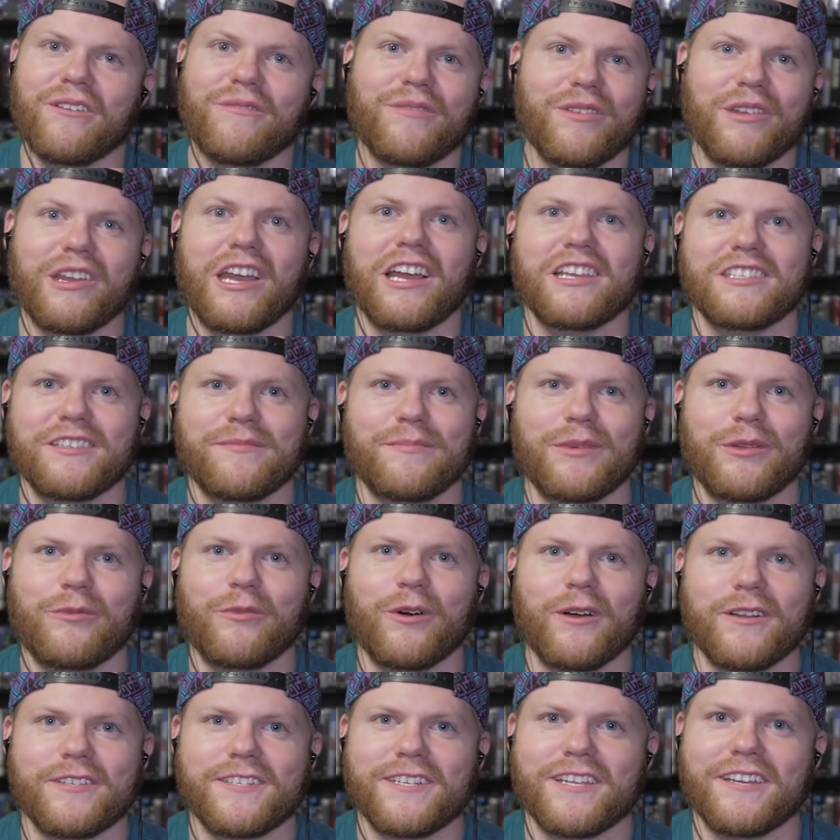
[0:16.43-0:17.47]
If you guys have been
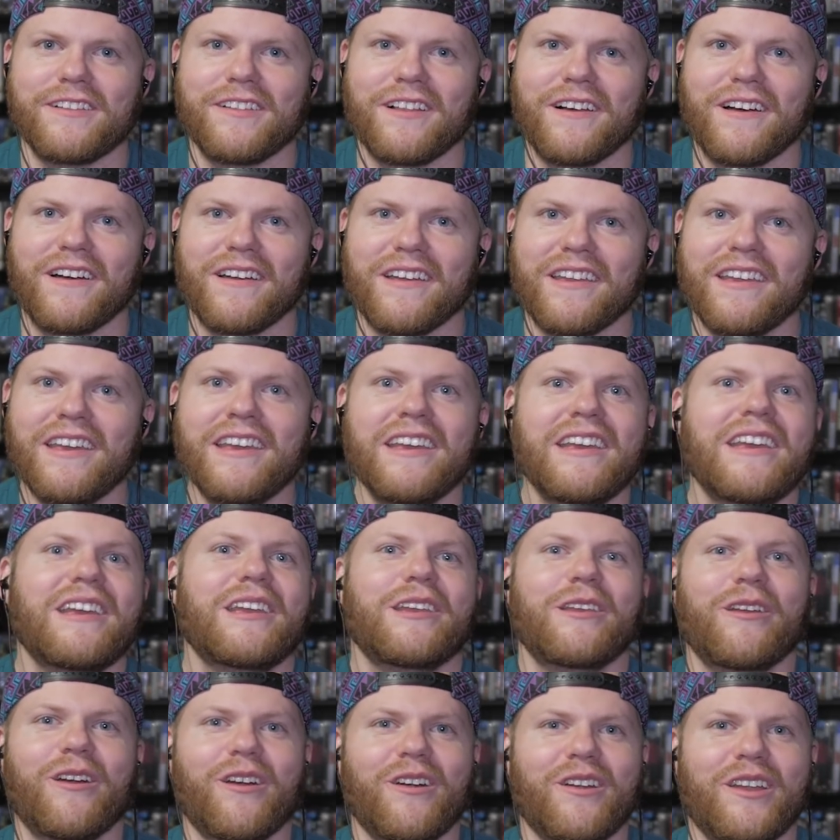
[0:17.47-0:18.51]
watching along,
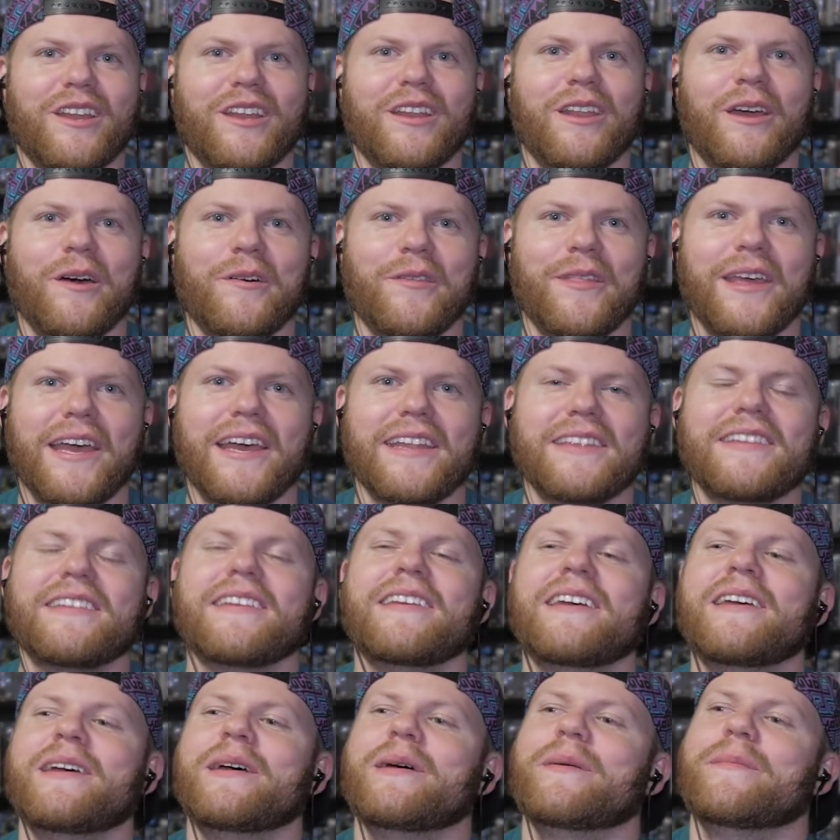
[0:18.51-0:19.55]
you already know that
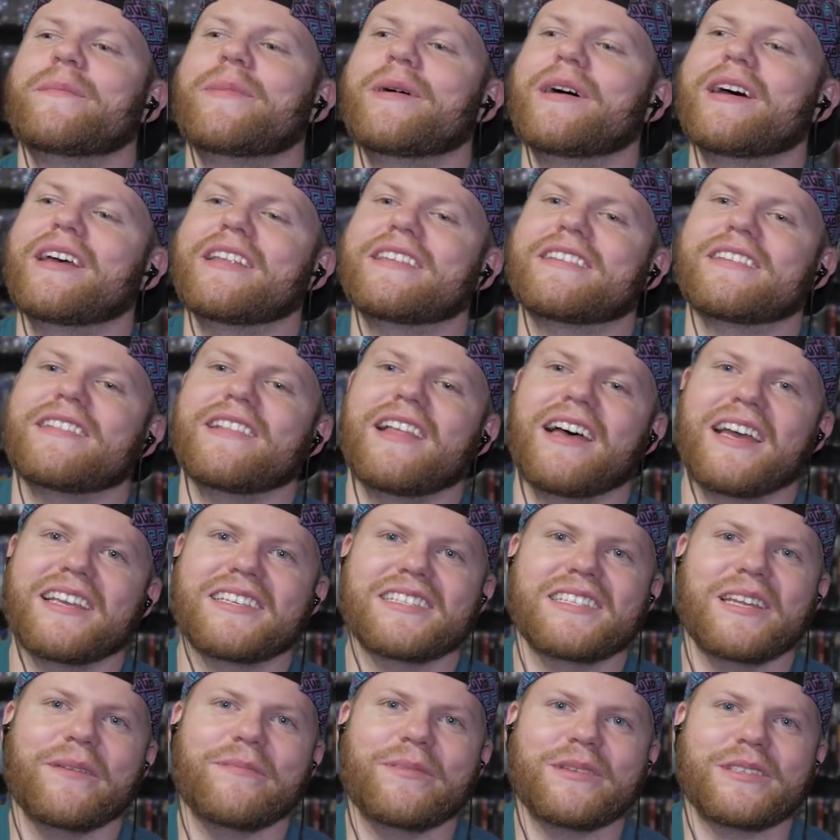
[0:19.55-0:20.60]
but
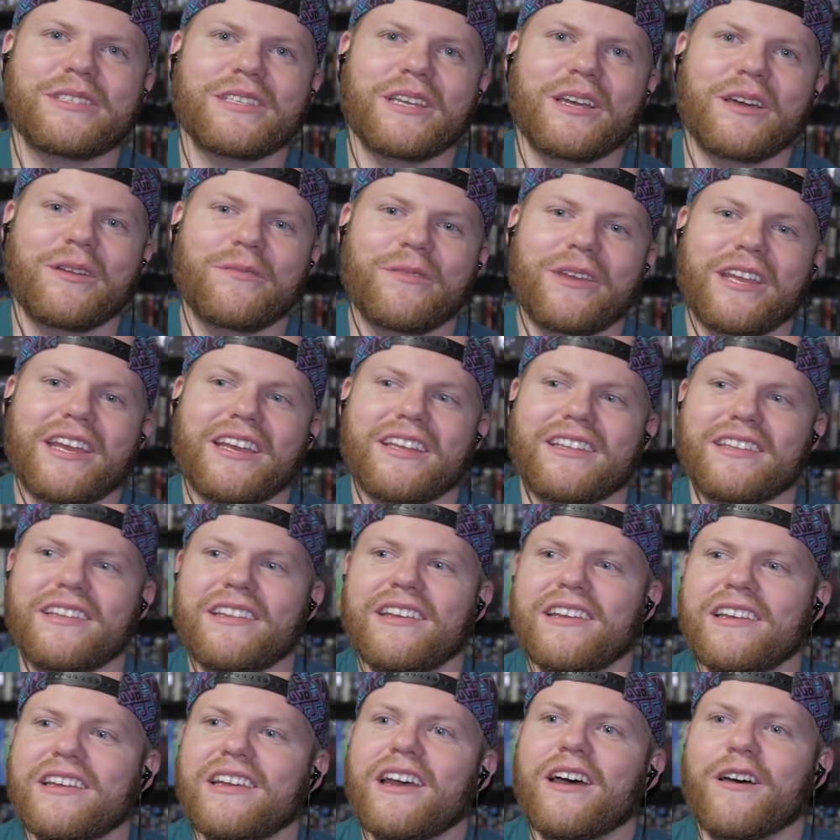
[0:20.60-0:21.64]
last episode we had
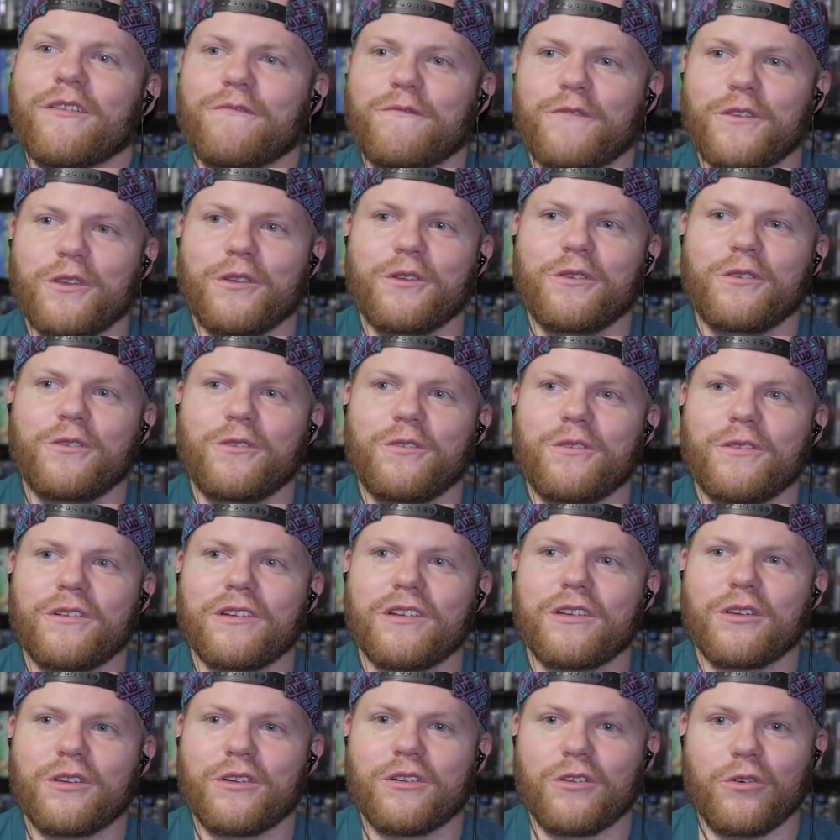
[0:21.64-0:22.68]
a few
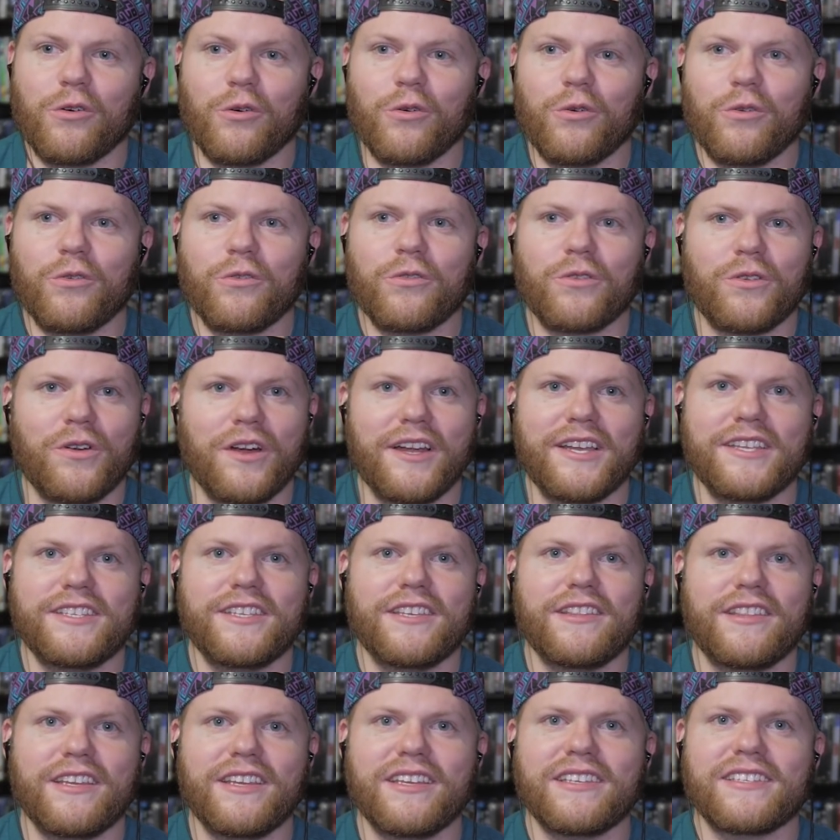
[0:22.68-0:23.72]
cool, crazy
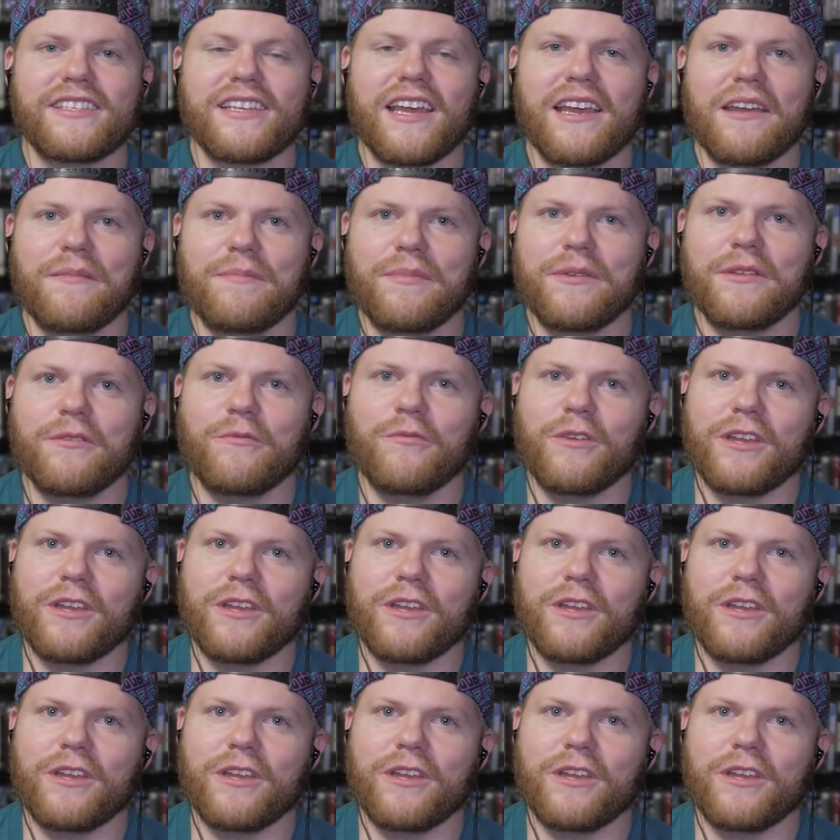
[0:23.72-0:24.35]
things happen.